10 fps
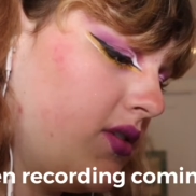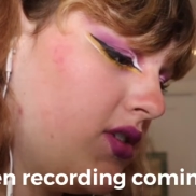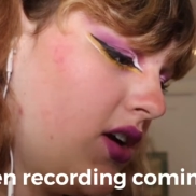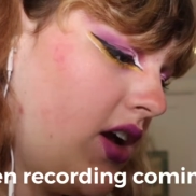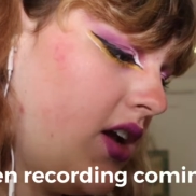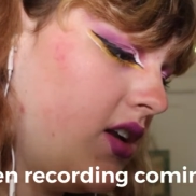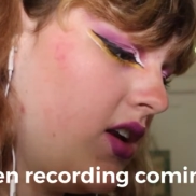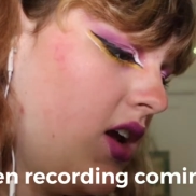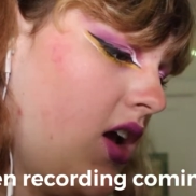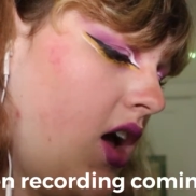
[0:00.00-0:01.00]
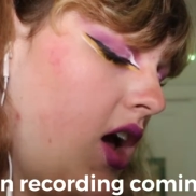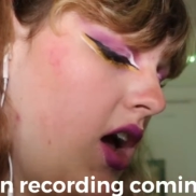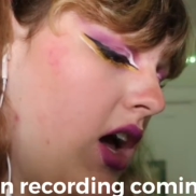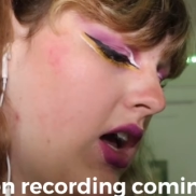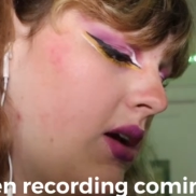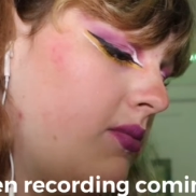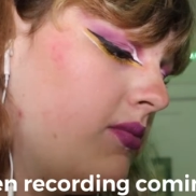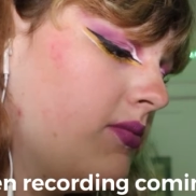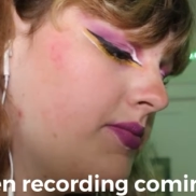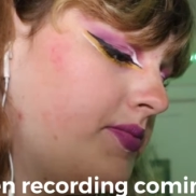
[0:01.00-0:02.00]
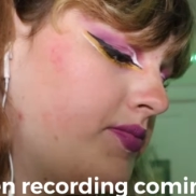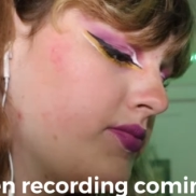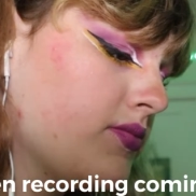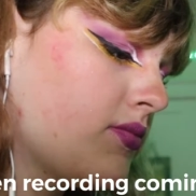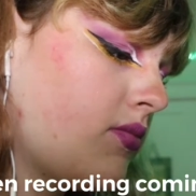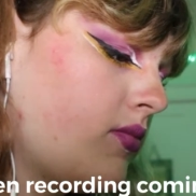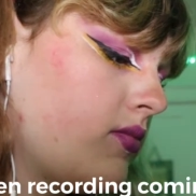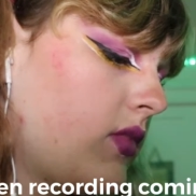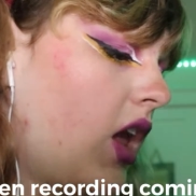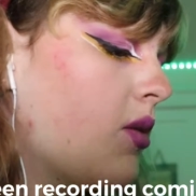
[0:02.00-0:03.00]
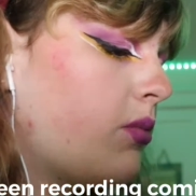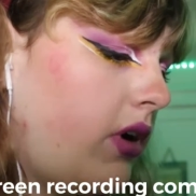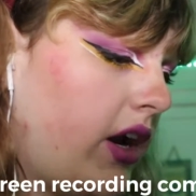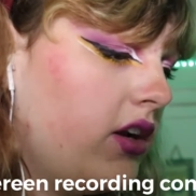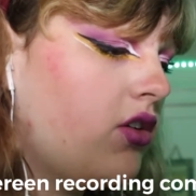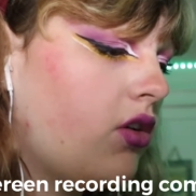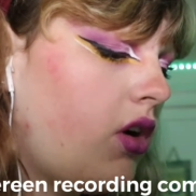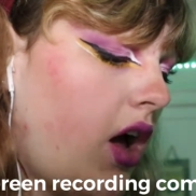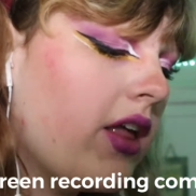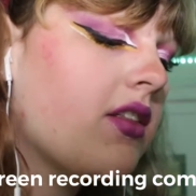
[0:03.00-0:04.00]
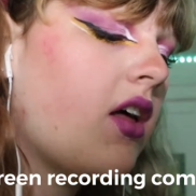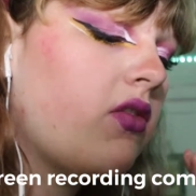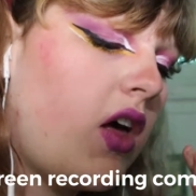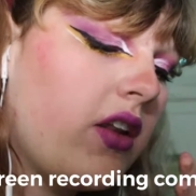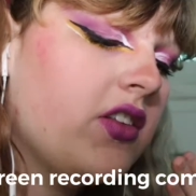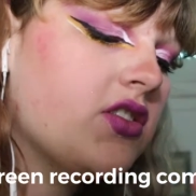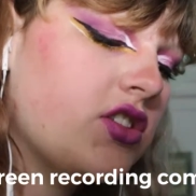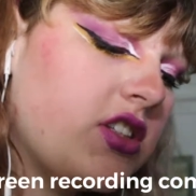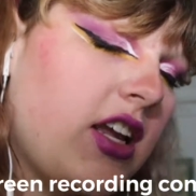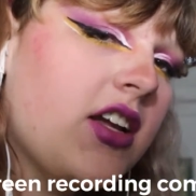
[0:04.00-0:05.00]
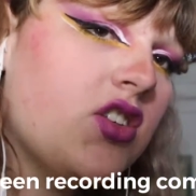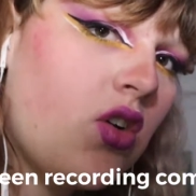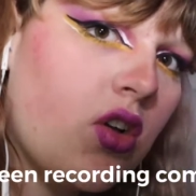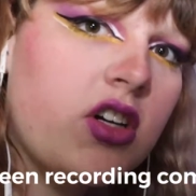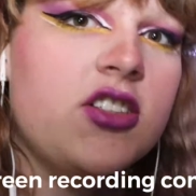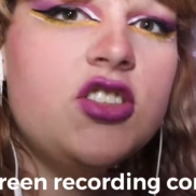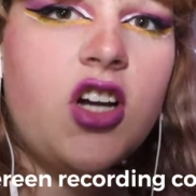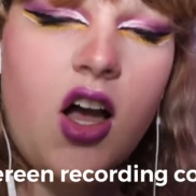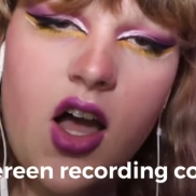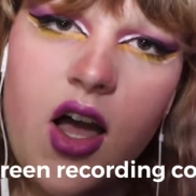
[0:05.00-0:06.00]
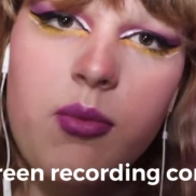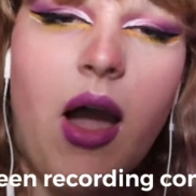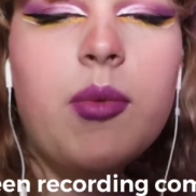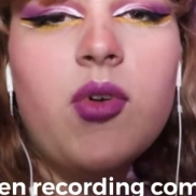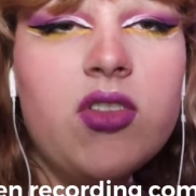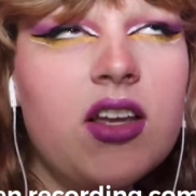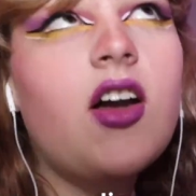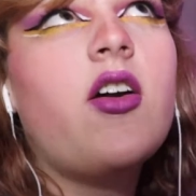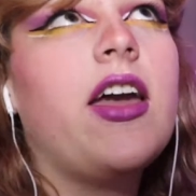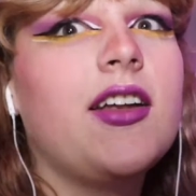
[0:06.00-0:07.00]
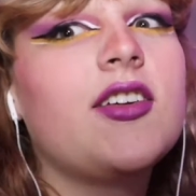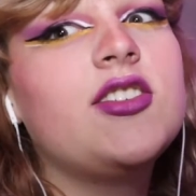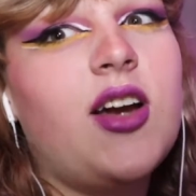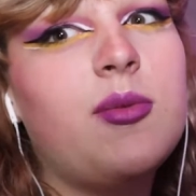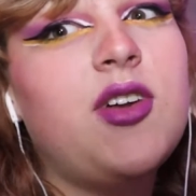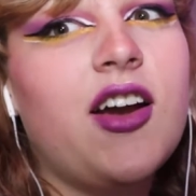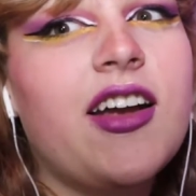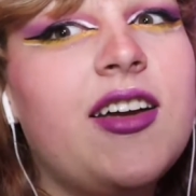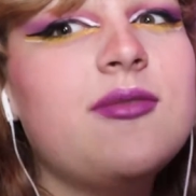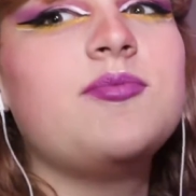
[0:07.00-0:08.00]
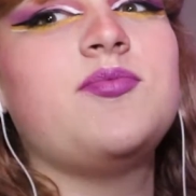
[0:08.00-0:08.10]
Target. Um, Pride adult. A, a lot of these are saying adult. Good job. I'm okay. Good job, Target.